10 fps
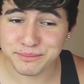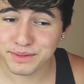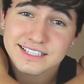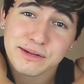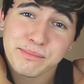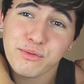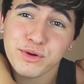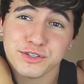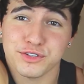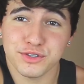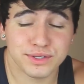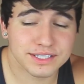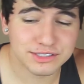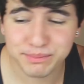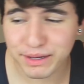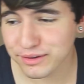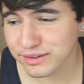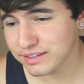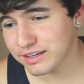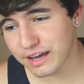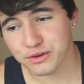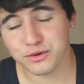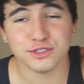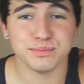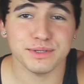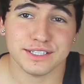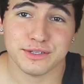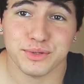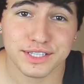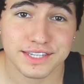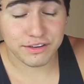It's not about what you're doing, it's about who you're spending it with.